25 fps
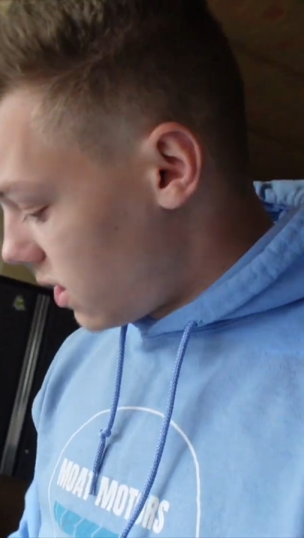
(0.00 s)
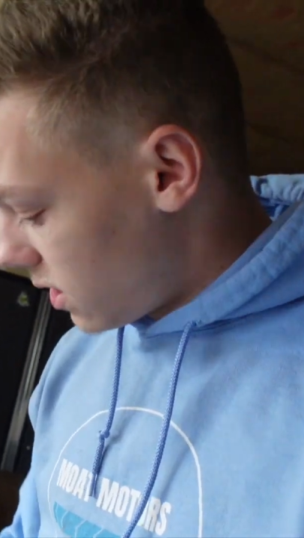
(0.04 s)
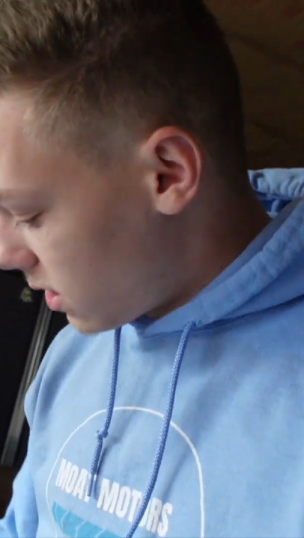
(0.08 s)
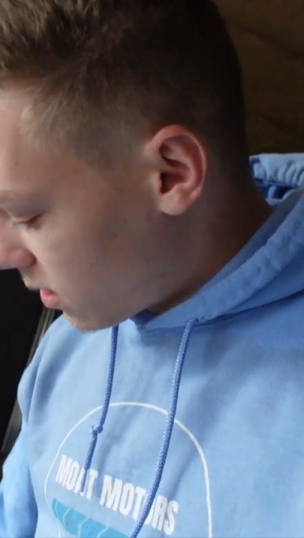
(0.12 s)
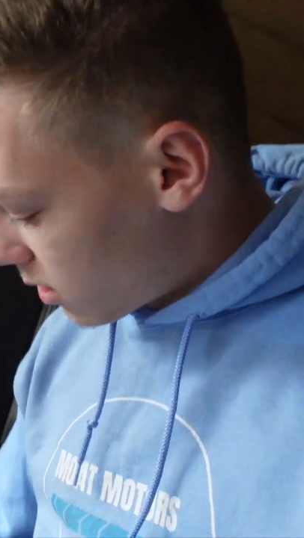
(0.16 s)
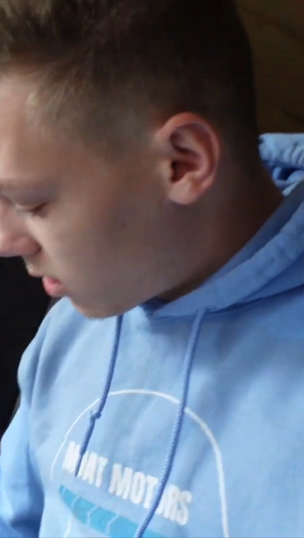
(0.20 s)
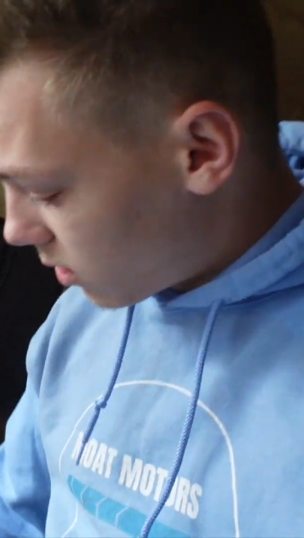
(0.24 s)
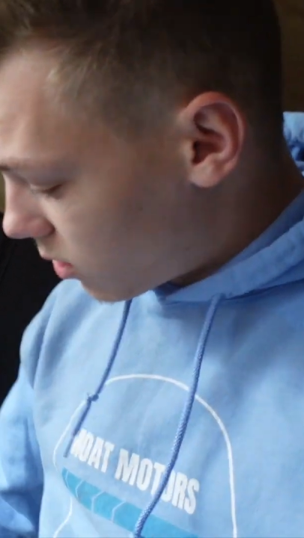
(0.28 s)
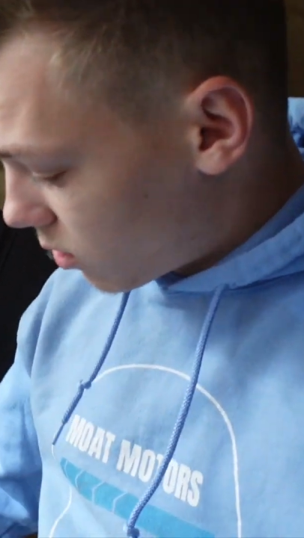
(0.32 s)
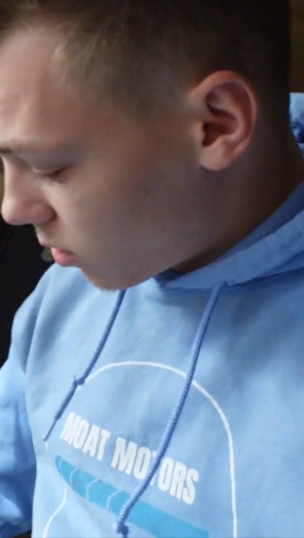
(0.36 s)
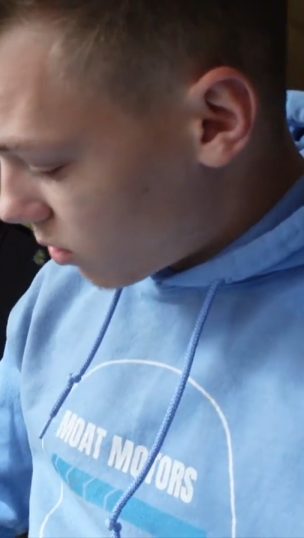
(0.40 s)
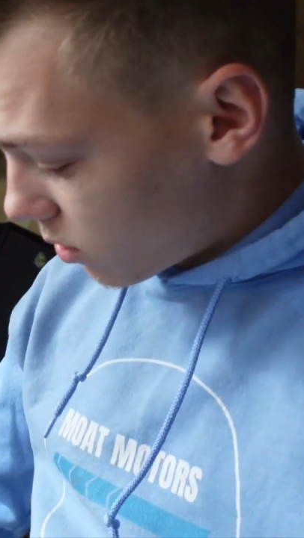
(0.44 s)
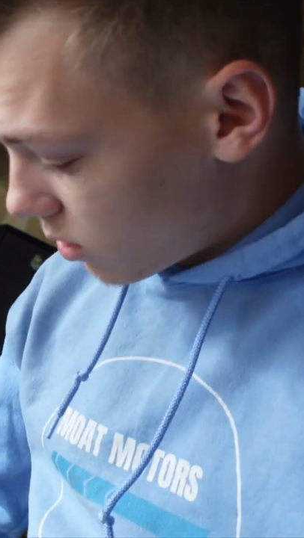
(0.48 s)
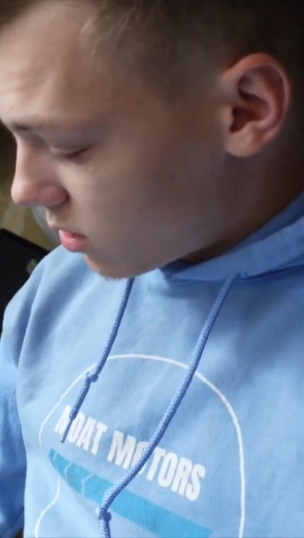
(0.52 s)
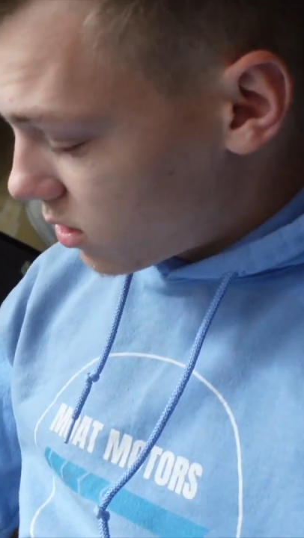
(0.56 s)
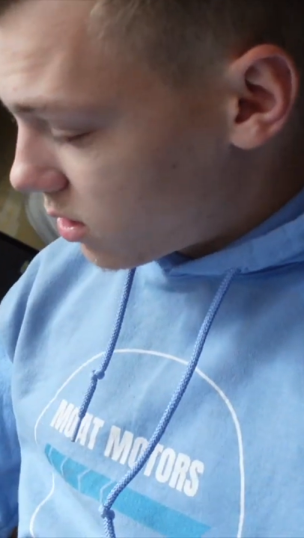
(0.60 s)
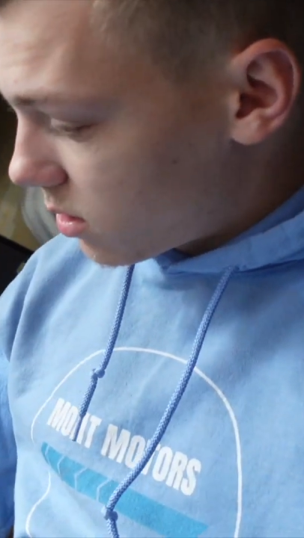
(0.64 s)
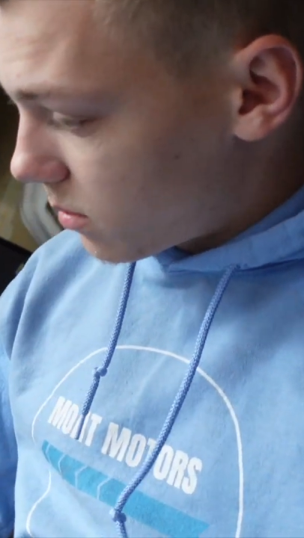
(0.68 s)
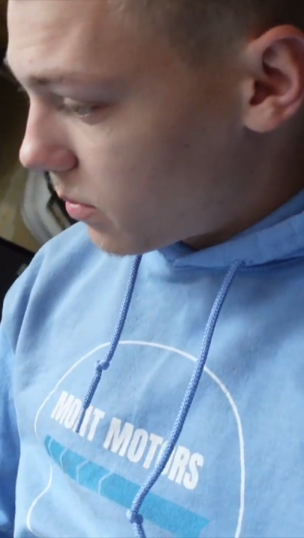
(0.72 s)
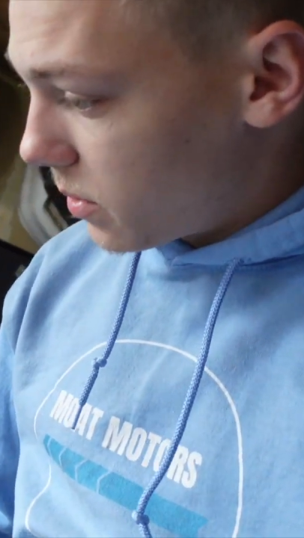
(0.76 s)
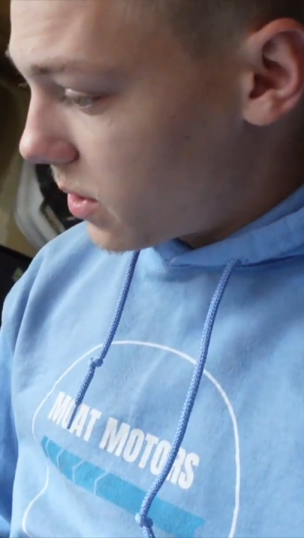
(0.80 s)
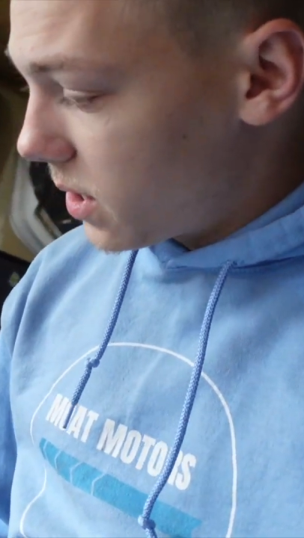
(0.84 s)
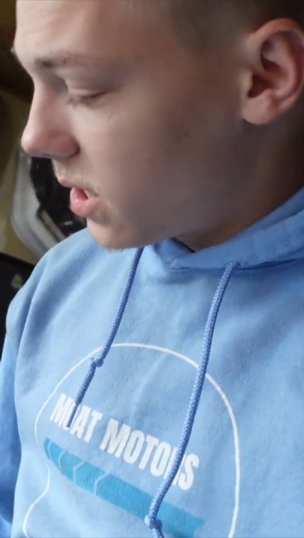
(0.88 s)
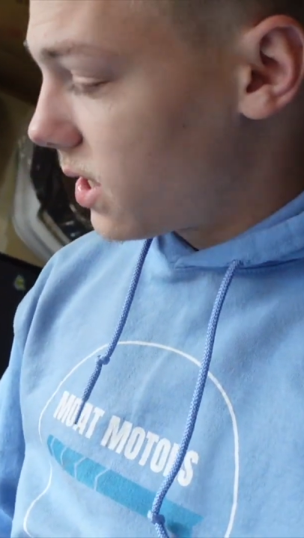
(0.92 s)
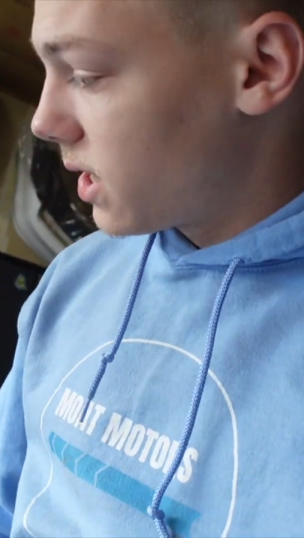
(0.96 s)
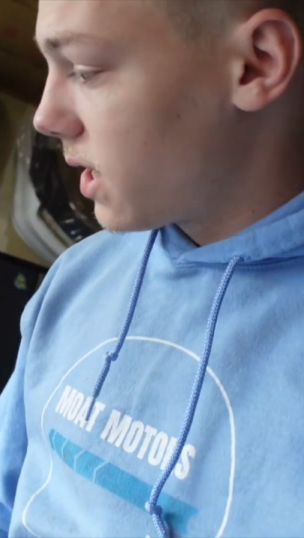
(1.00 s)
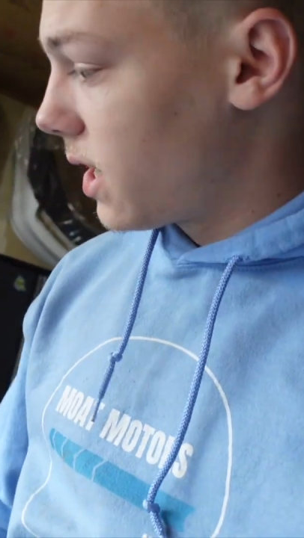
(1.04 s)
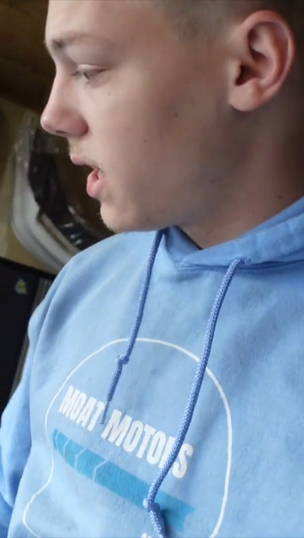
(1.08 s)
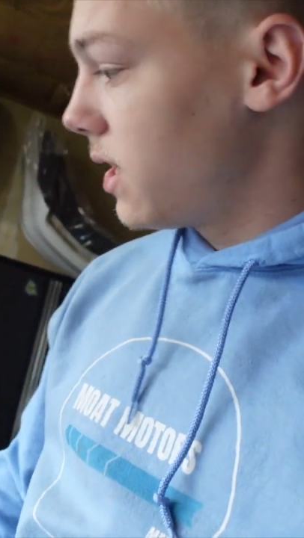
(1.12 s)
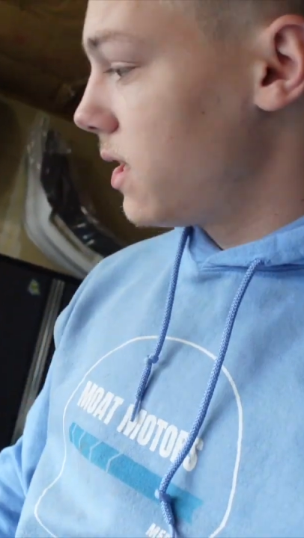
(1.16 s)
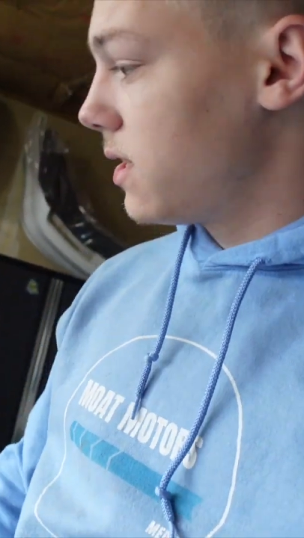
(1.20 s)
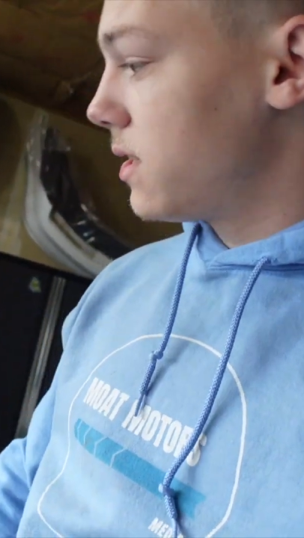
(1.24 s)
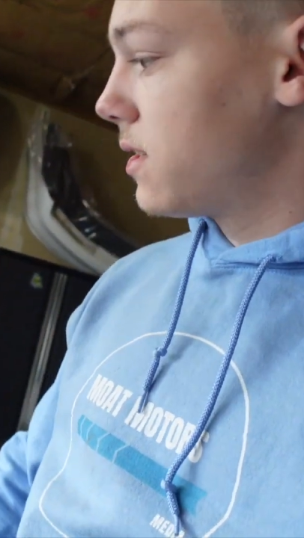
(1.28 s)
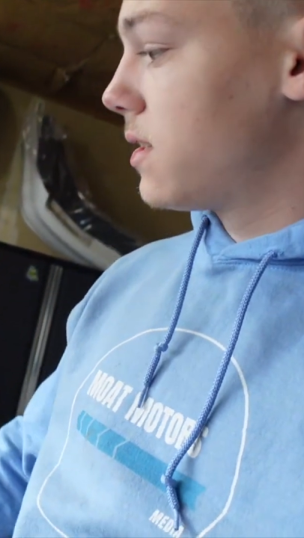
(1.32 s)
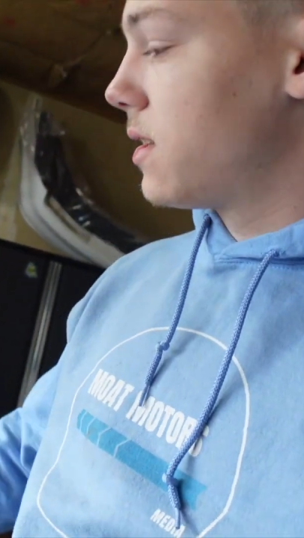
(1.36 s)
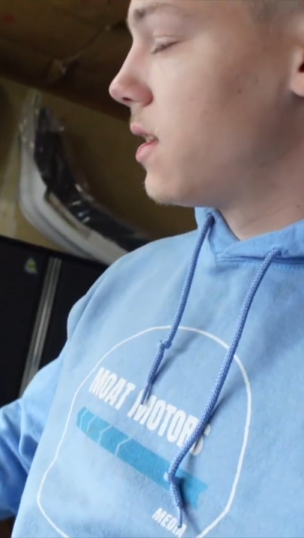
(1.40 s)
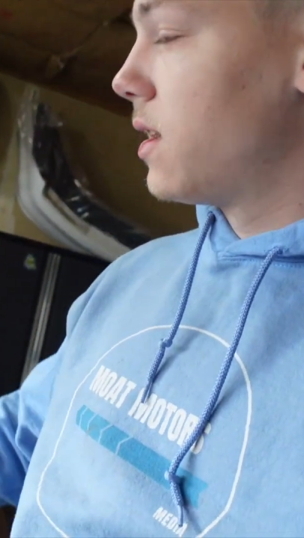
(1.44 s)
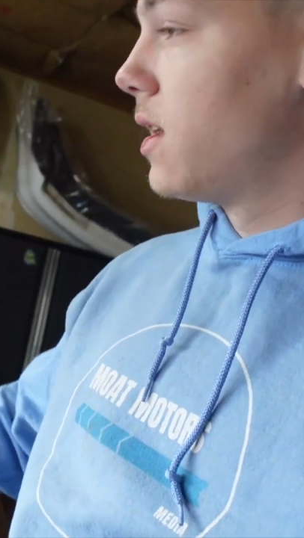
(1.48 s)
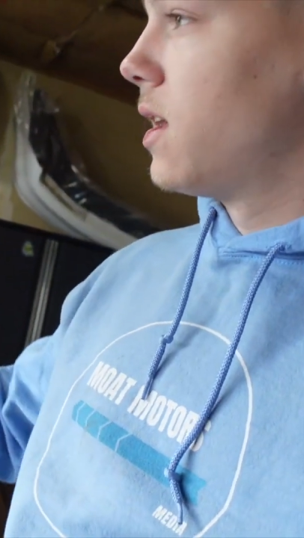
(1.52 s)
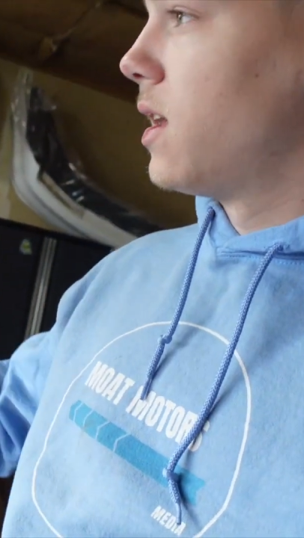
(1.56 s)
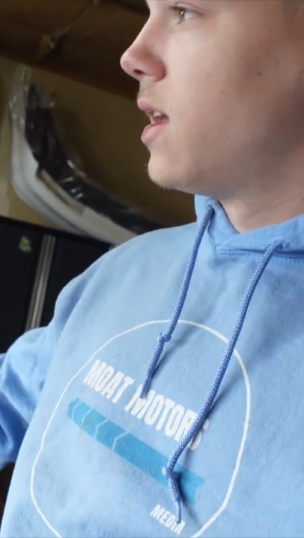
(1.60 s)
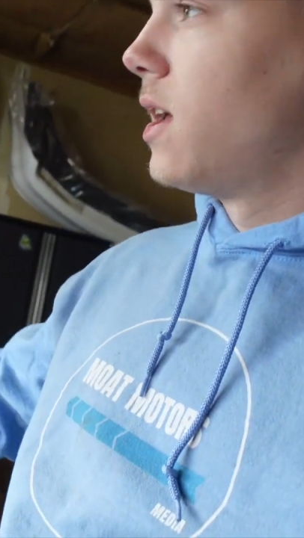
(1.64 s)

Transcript: the doors are pretty nice.